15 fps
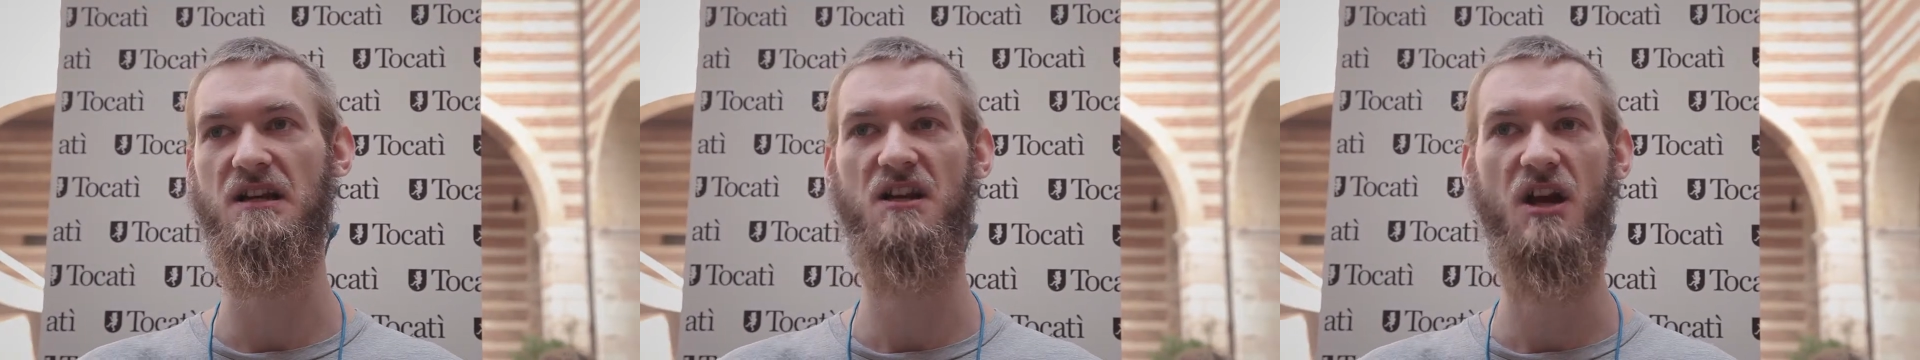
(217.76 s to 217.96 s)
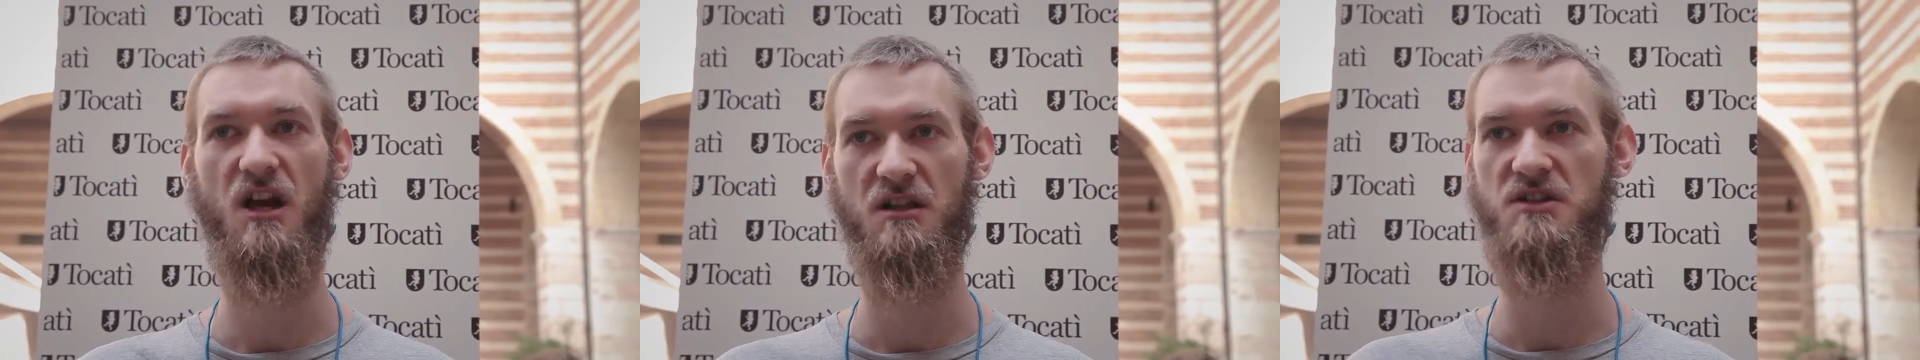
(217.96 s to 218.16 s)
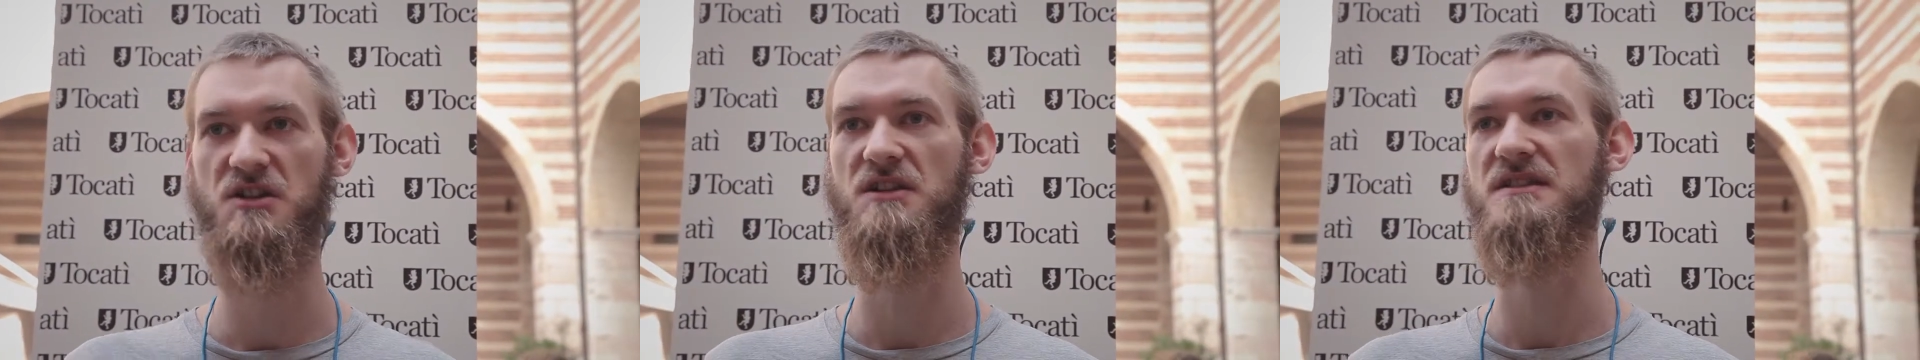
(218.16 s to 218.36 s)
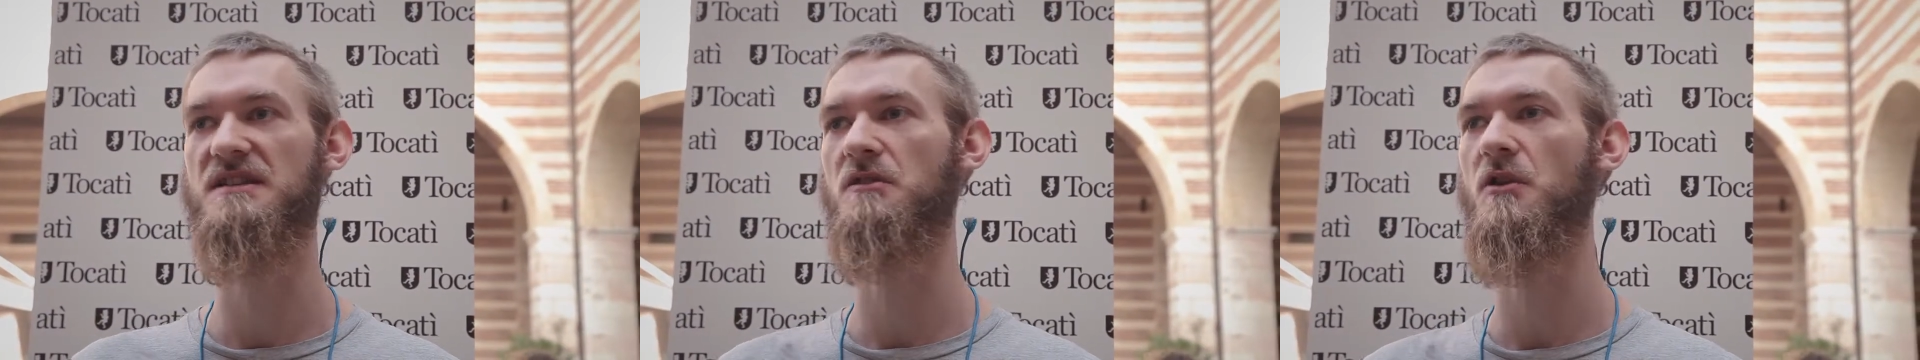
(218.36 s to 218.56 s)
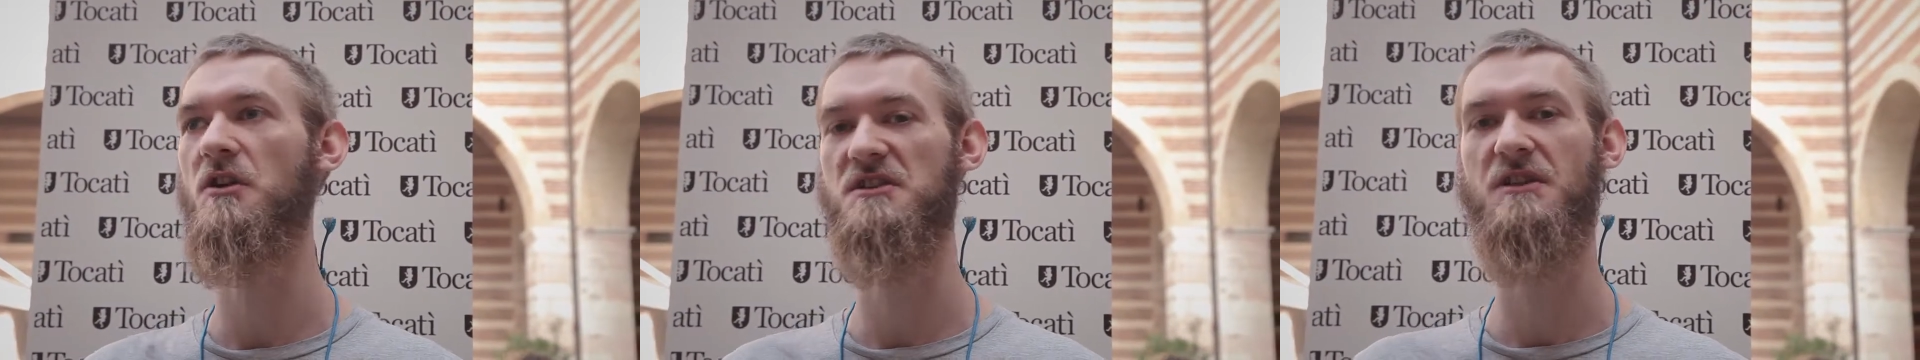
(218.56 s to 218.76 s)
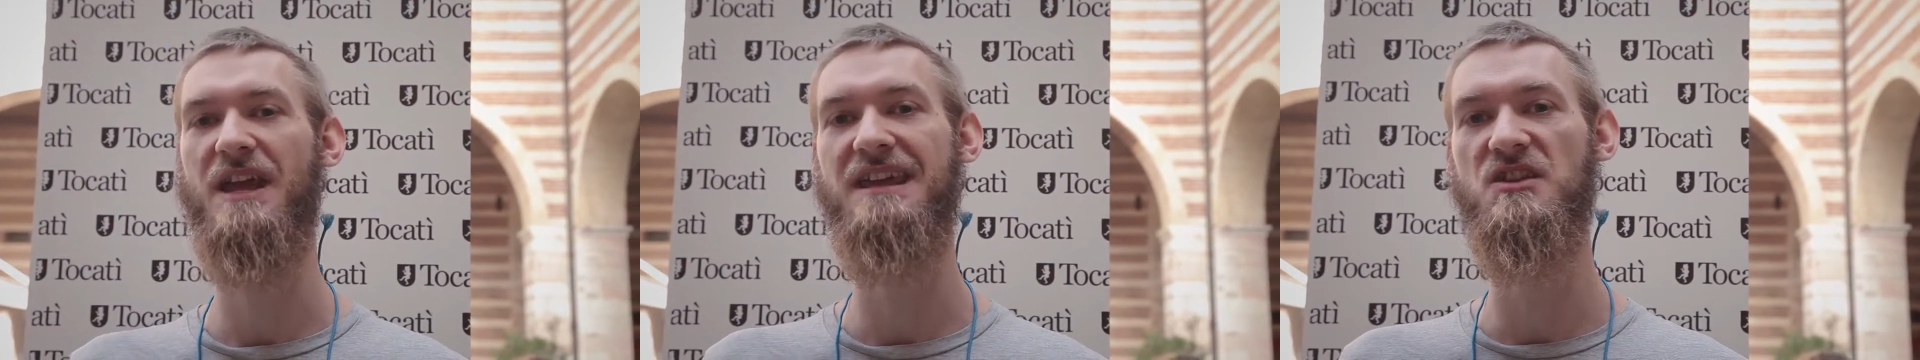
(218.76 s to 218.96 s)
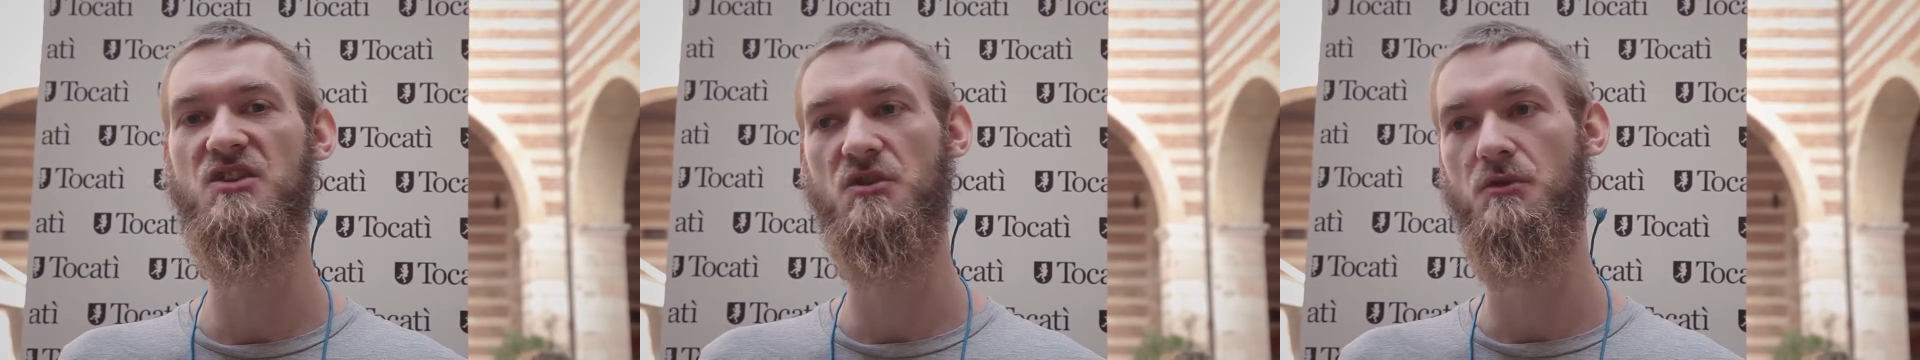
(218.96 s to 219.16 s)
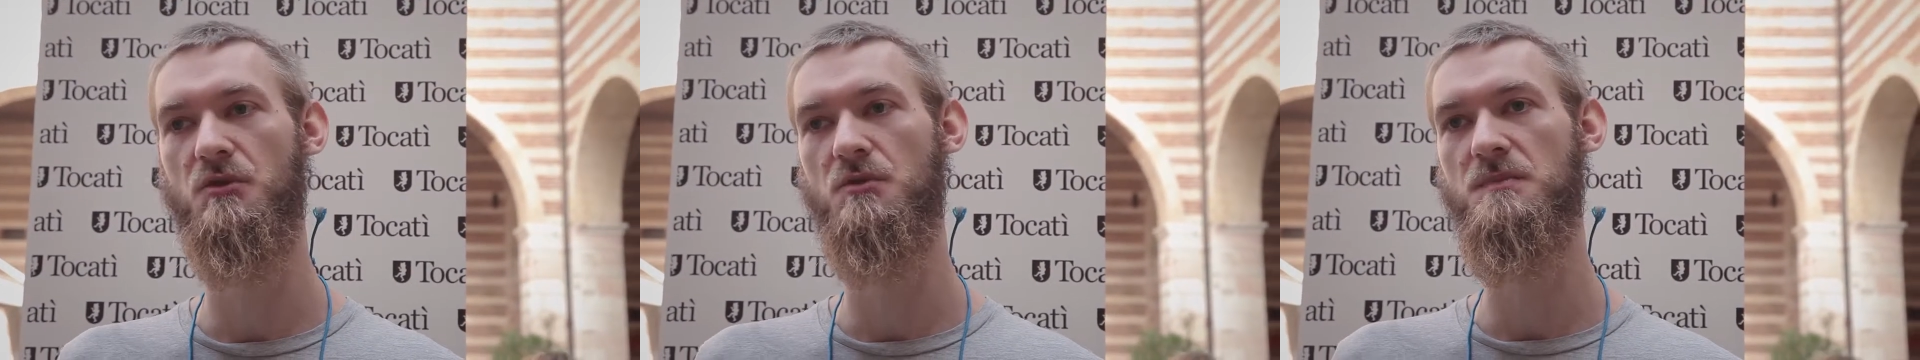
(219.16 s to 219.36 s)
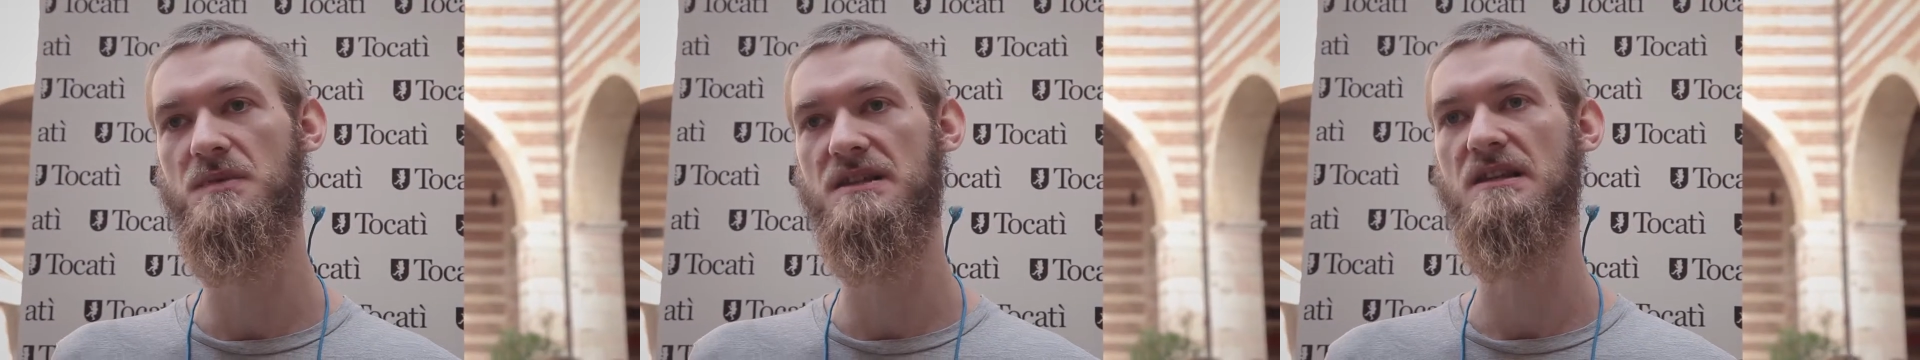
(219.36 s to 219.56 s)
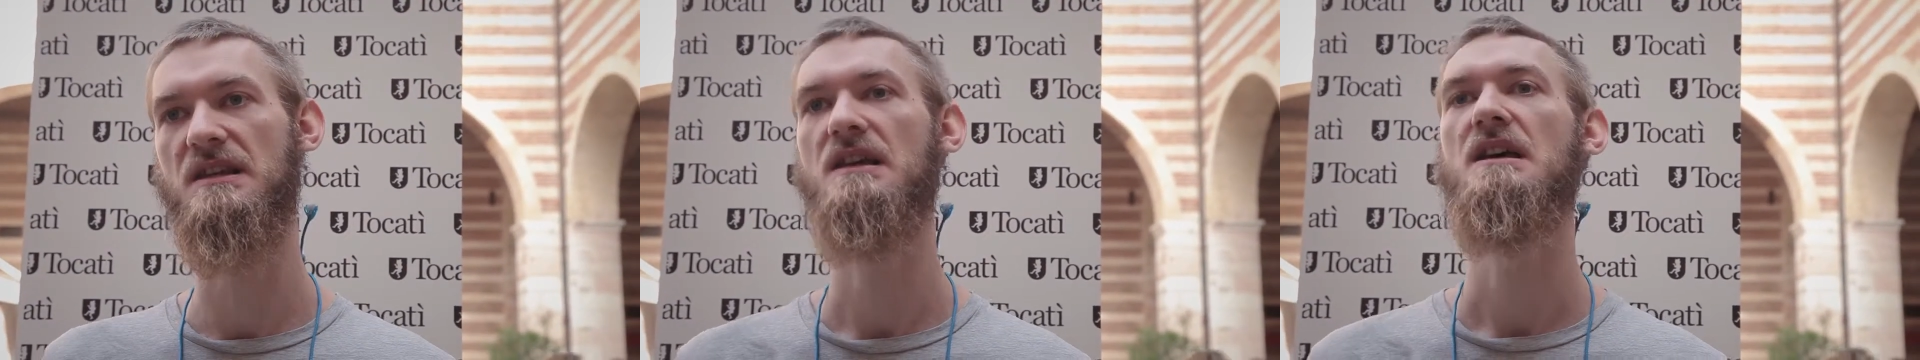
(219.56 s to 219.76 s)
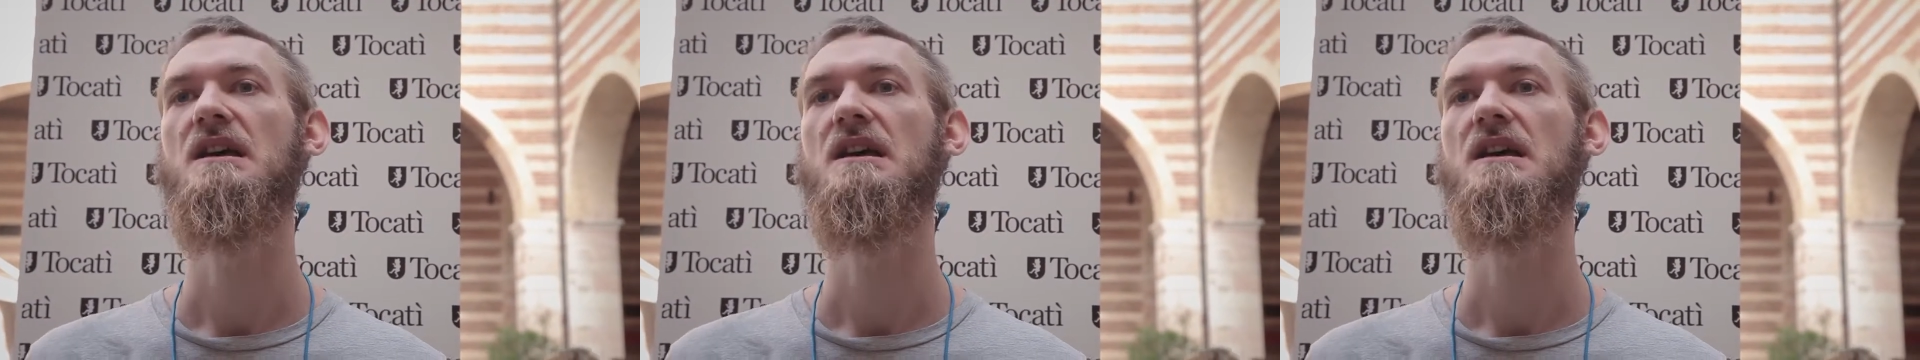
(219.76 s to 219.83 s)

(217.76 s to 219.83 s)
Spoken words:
cultures, across age groups,